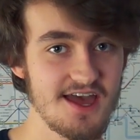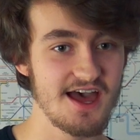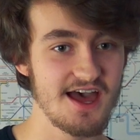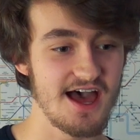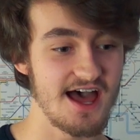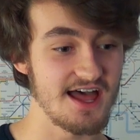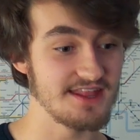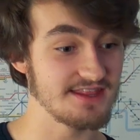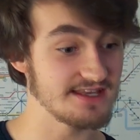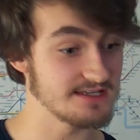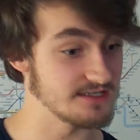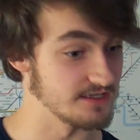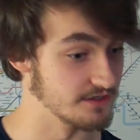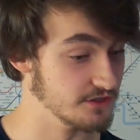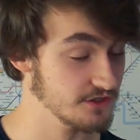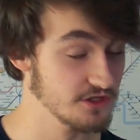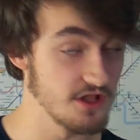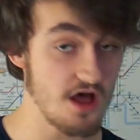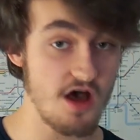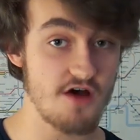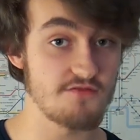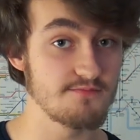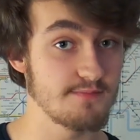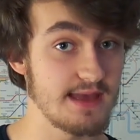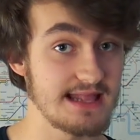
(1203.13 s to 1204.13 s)
There's a
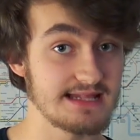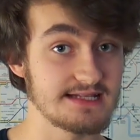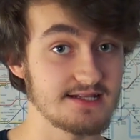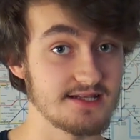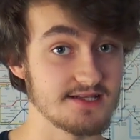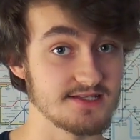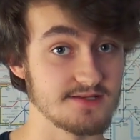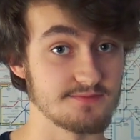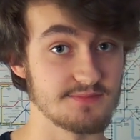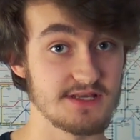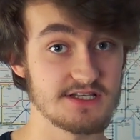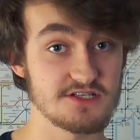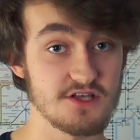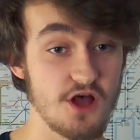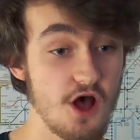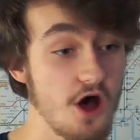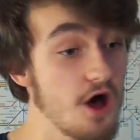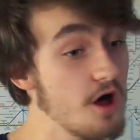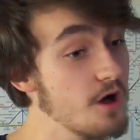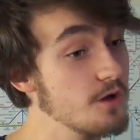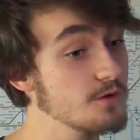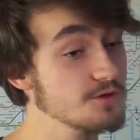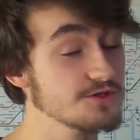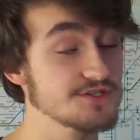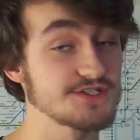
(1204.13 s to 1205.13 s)
lot of mentalism. There's a
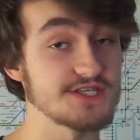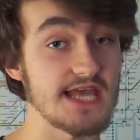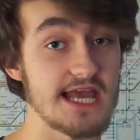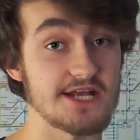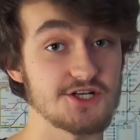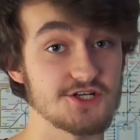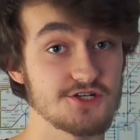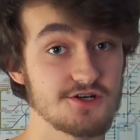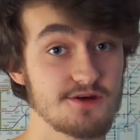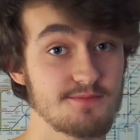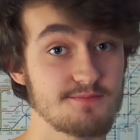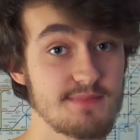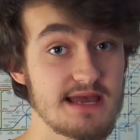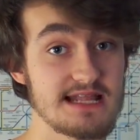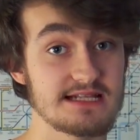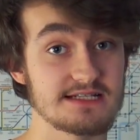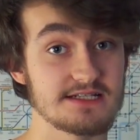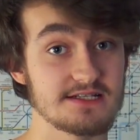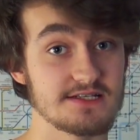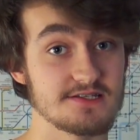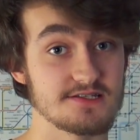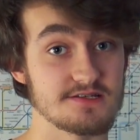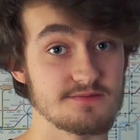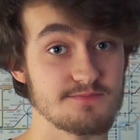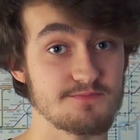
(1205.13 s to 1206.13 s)
whole section on
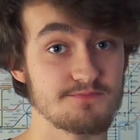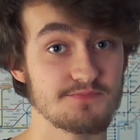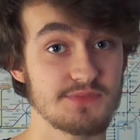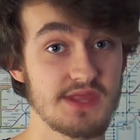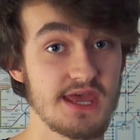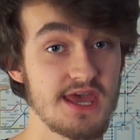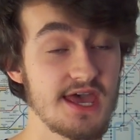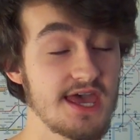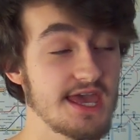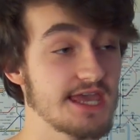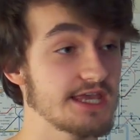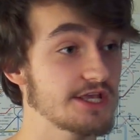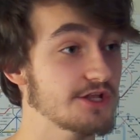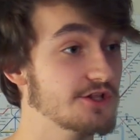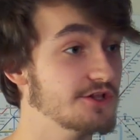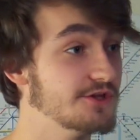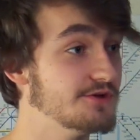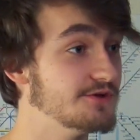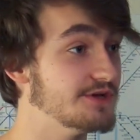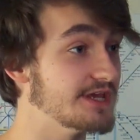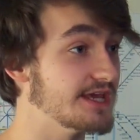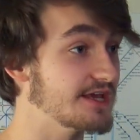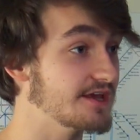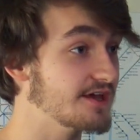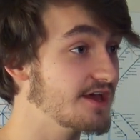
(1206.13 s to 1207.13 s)
mentalism,
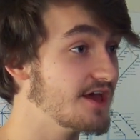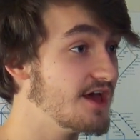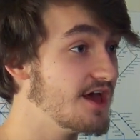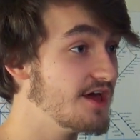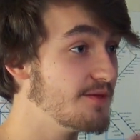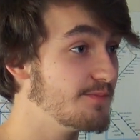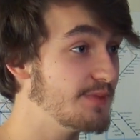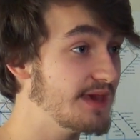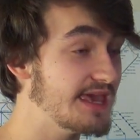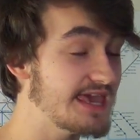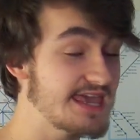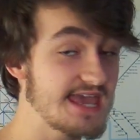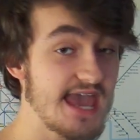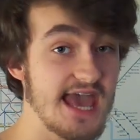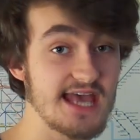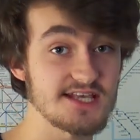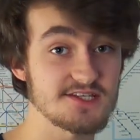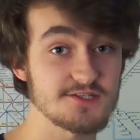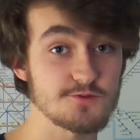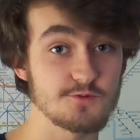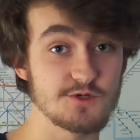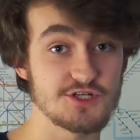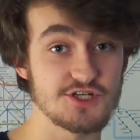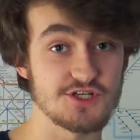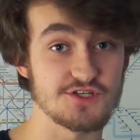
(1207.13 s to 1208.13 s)
including
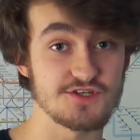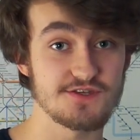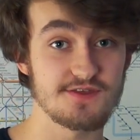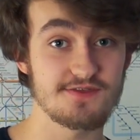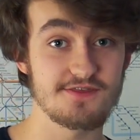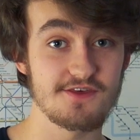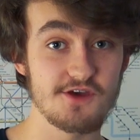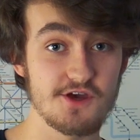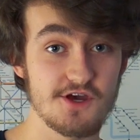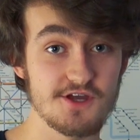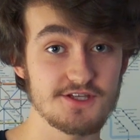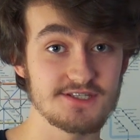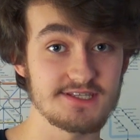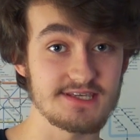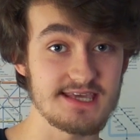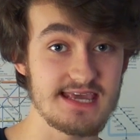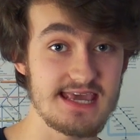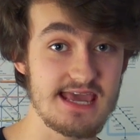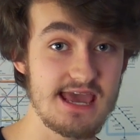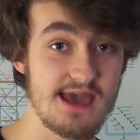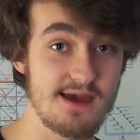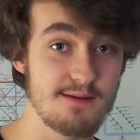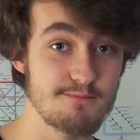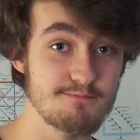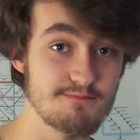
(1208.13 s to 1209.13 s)
PS, which is
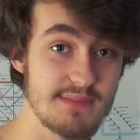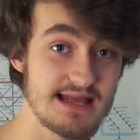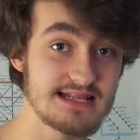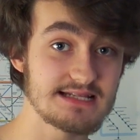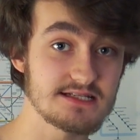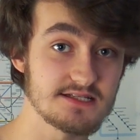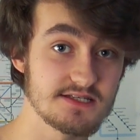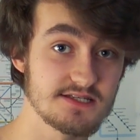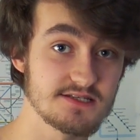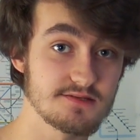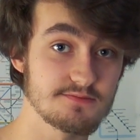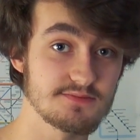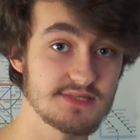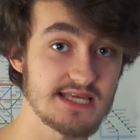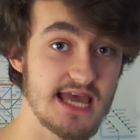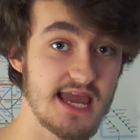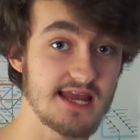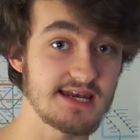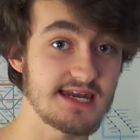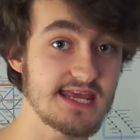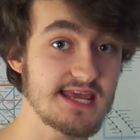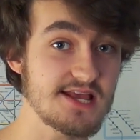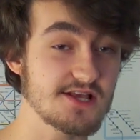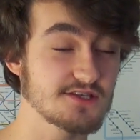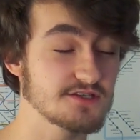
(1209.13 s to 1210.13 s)
30 mentalism
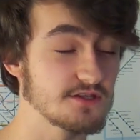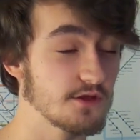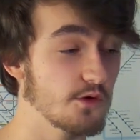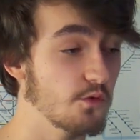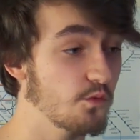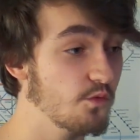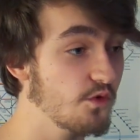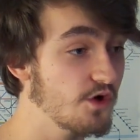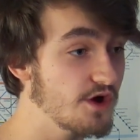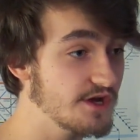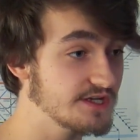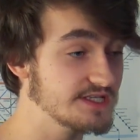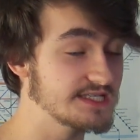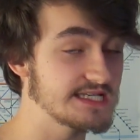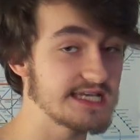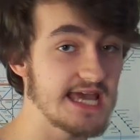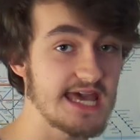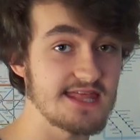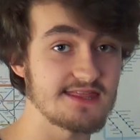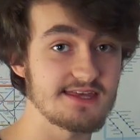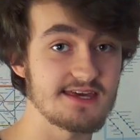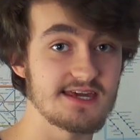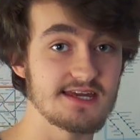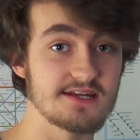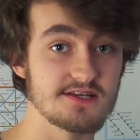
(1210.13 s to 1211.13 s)
techniques that work
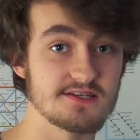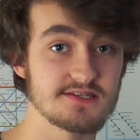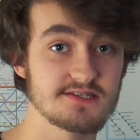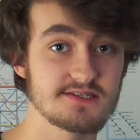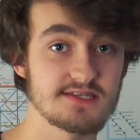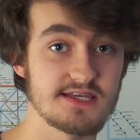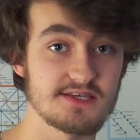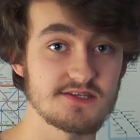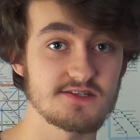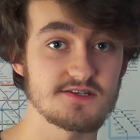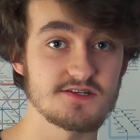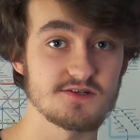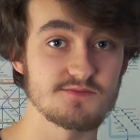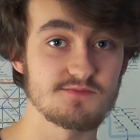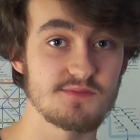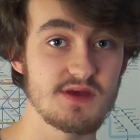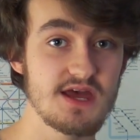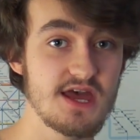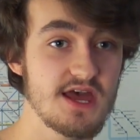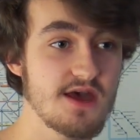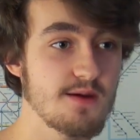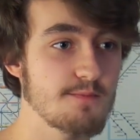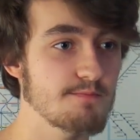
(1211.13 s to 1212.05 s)
together in a system.